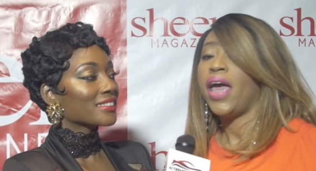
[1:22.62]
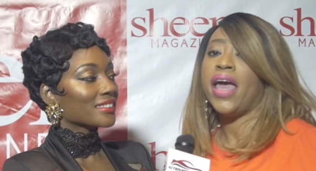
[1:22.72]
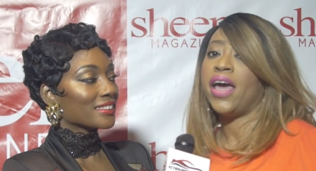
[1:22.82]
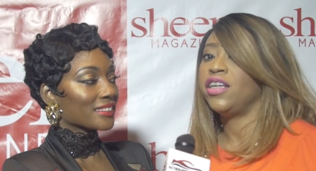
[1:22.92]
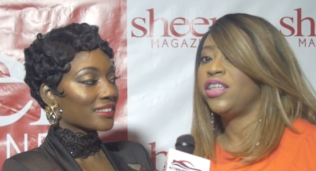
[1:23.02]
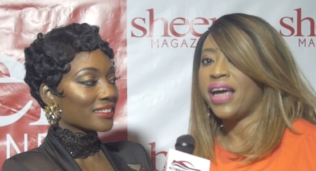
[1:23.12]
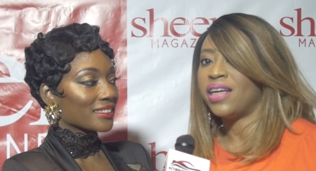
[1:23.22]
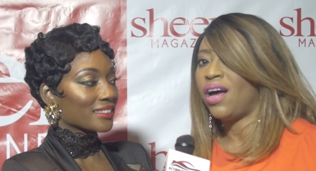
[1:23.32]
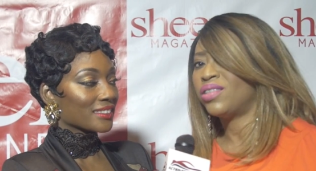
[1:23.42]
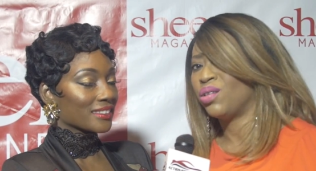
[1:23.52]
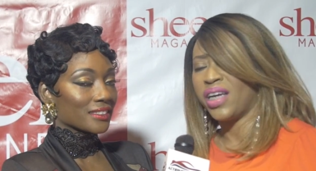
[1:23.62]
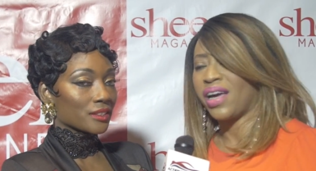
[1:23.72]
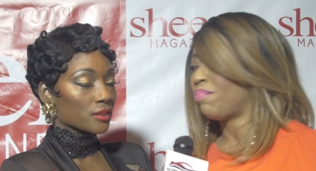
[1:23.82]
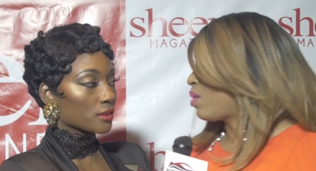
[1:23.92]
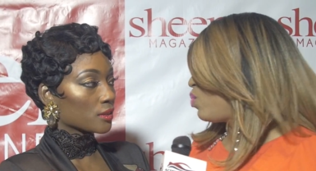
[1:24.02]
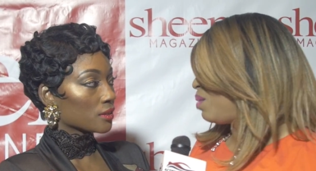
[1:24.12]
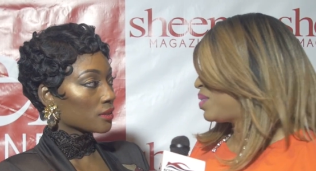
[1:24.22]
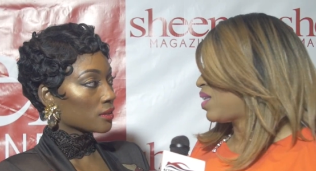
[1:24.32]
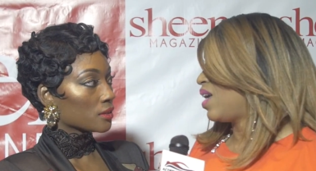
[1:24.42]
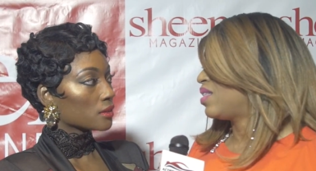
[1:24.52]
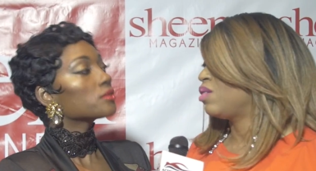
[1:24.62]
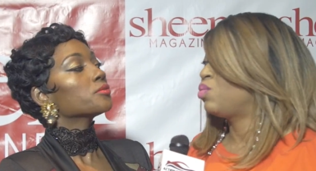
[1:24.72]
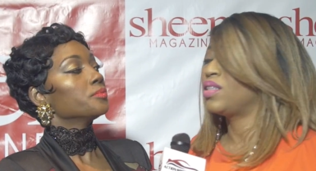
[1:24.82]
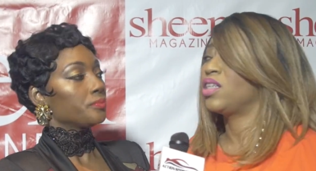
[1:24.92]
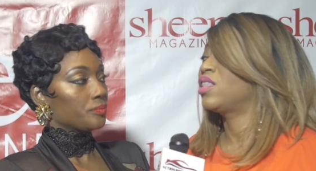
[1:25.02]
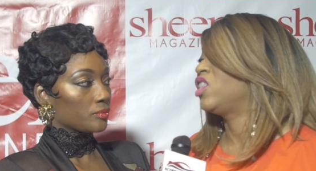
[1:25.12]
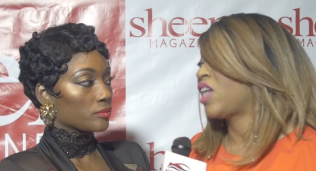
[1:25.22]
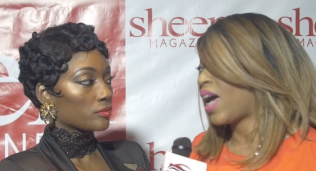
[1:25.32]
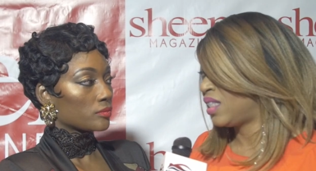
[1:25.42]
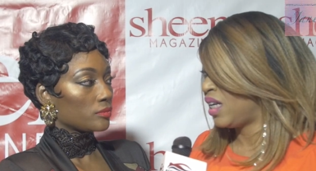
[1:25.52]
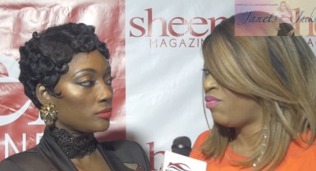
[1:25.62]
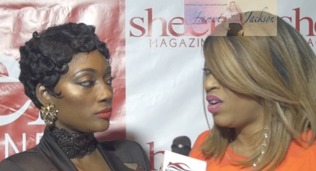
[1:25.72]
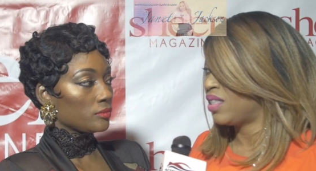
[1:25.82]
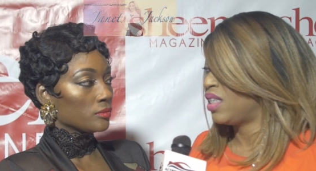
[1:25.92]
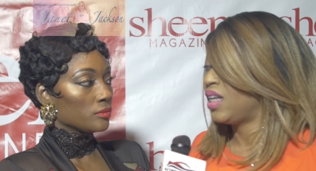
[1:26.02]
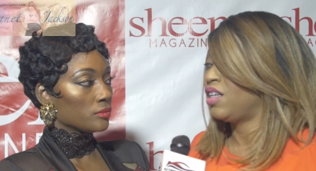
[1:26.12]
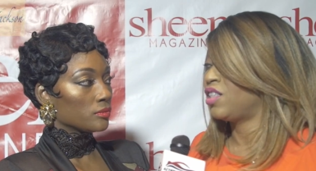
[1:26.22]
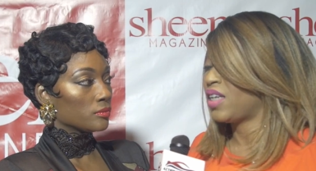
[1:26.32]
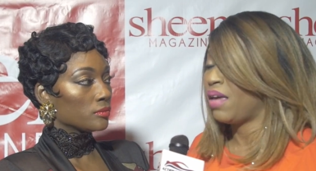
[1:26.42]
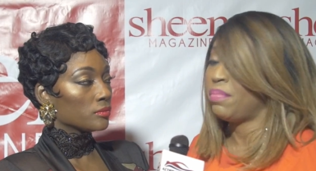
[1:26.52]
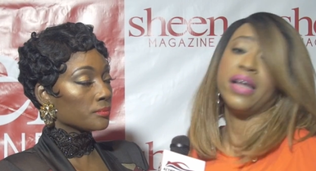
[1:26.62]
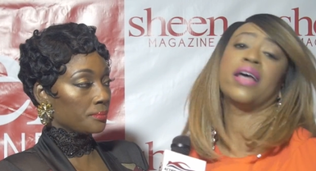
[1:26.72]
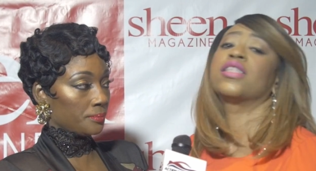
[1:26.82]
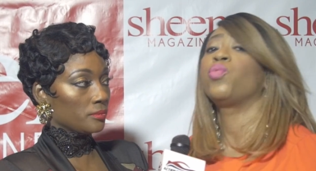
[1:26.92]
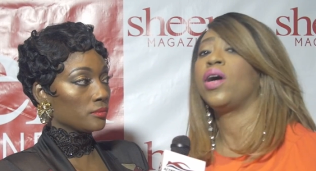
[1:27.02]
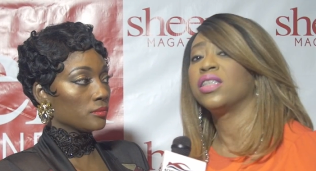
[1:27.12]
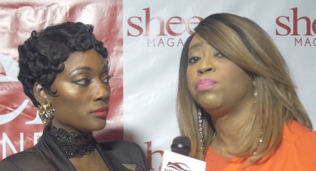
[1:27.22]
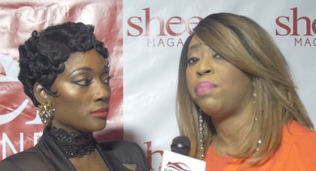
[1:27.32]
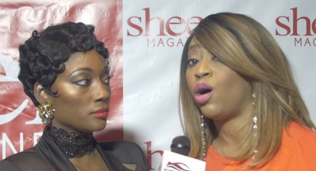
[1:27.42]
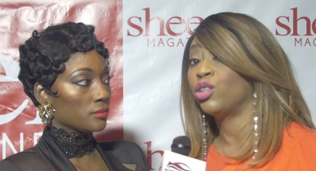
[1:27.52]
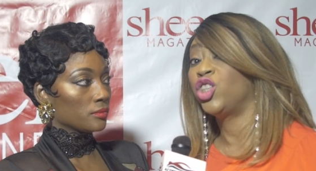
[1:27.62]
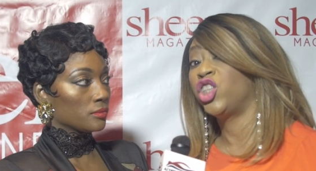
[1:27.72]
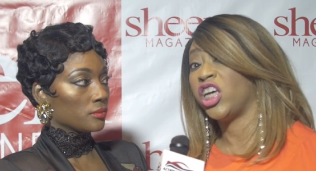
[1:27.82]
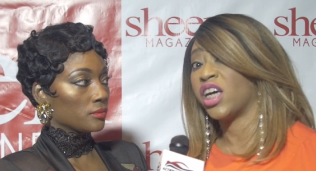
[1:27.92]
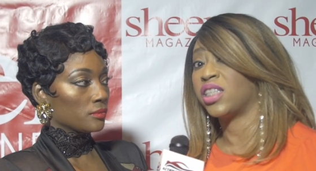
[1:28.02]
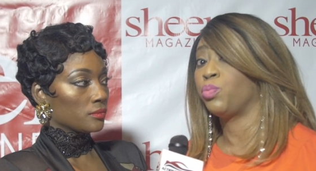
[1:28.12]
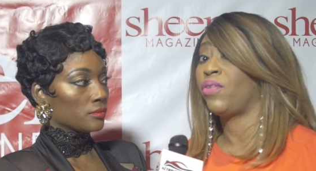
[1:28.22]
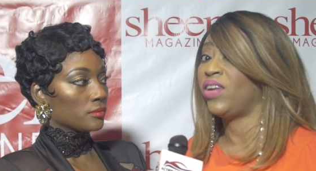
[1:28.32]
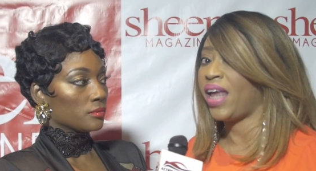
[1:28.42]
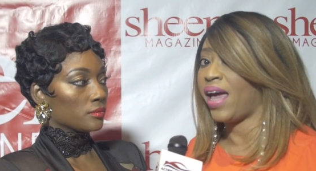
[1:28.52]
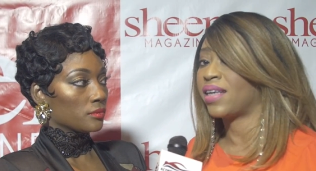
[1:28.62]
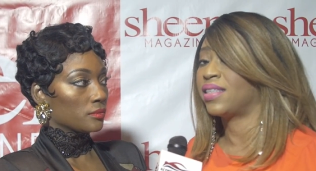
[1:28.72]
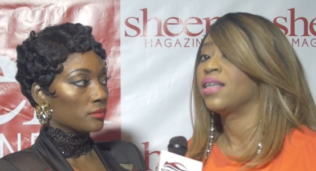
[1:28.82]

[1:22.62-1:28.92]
Speaker 1: and they can also check out my website, which is Jackson Events and Entertainment, mm -hmm. as mm-hmm. well as Boss Chicks with an X